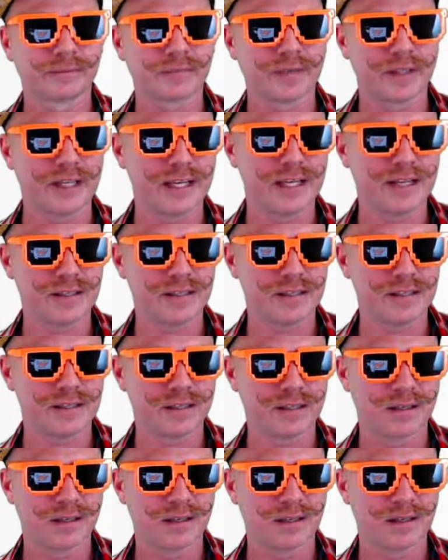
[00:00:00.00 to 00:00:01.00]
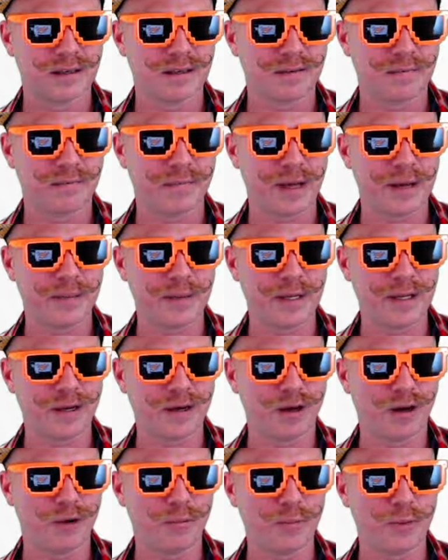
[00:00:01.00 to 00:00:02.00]
is maybe
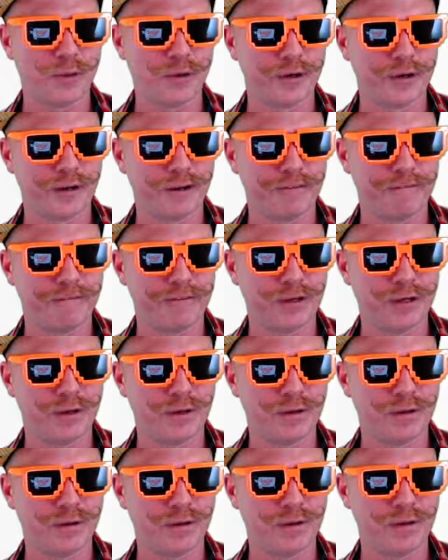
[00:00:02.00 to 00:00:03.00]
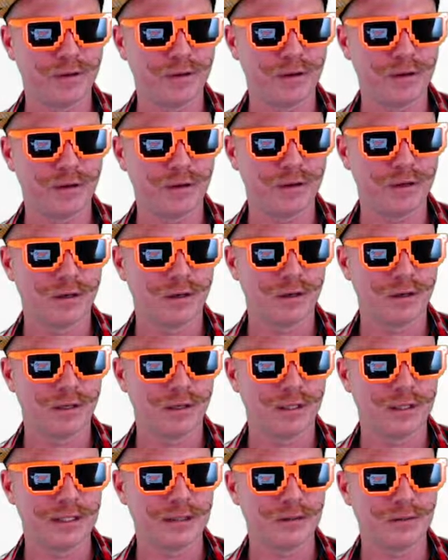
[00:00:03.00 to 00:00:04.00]
I'll put a few
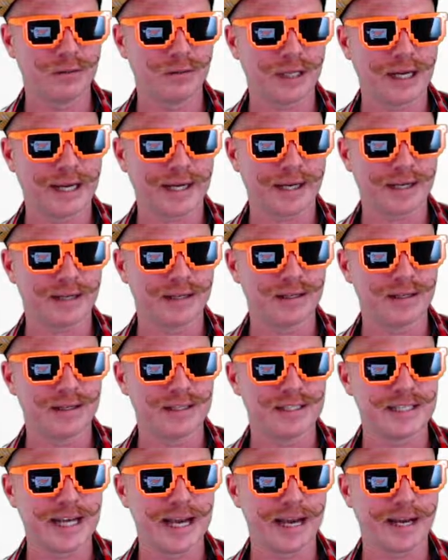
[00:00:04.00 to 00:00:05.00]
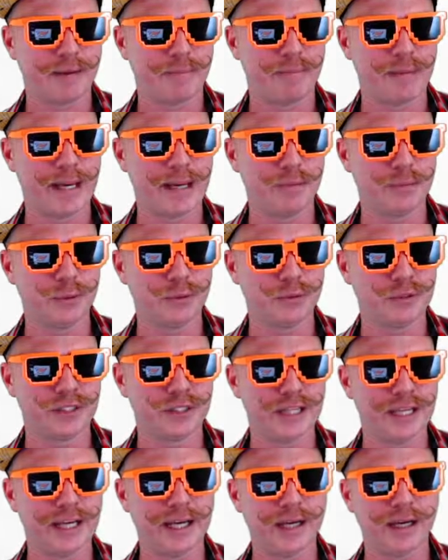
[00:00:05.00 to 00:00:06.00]
little like tank pebbles
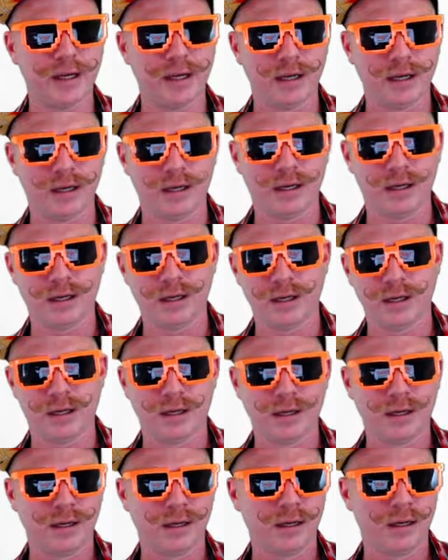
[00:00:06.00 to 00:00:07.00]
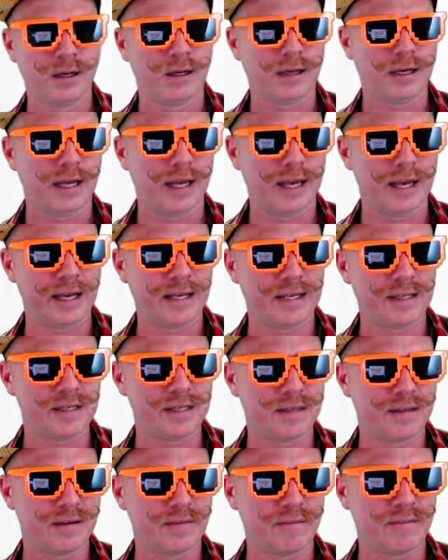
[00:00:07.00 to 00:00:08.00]
there, and
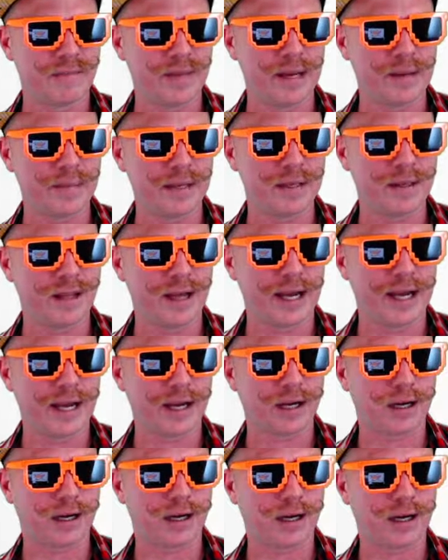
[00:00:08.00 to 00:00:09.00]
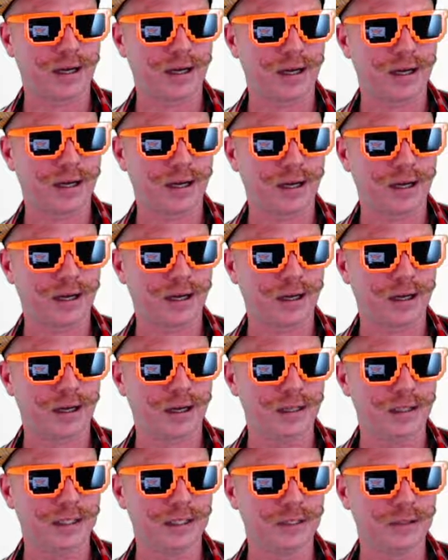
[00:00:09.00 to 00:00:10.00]
maybe like a
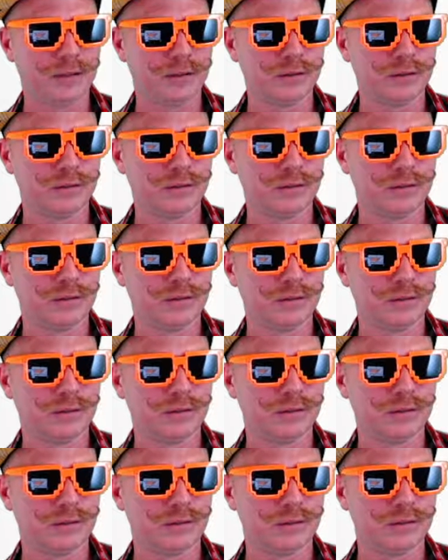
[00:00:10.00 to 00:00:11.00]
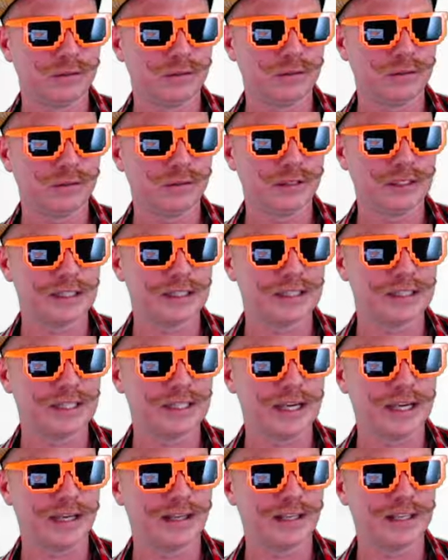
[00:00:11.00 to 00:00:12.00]
little, let's
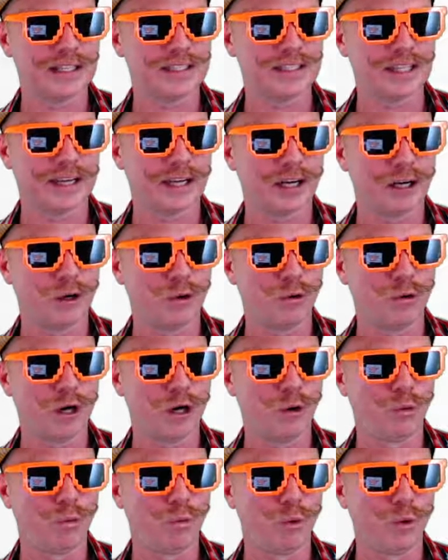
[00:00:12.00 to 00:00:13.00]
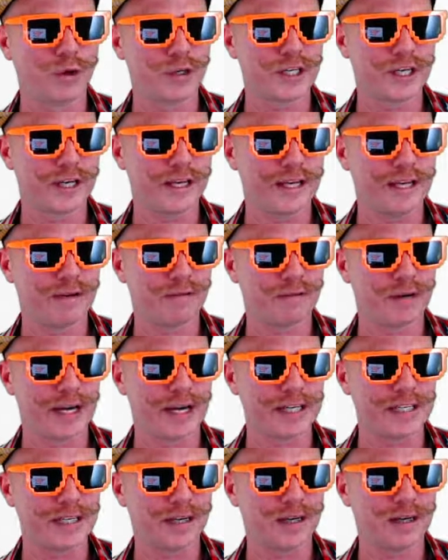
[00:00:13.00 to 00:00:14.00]
say it's like a water
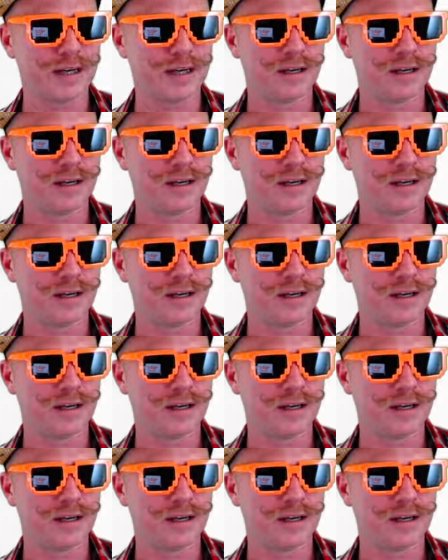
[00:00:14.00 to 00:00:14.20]
aerator.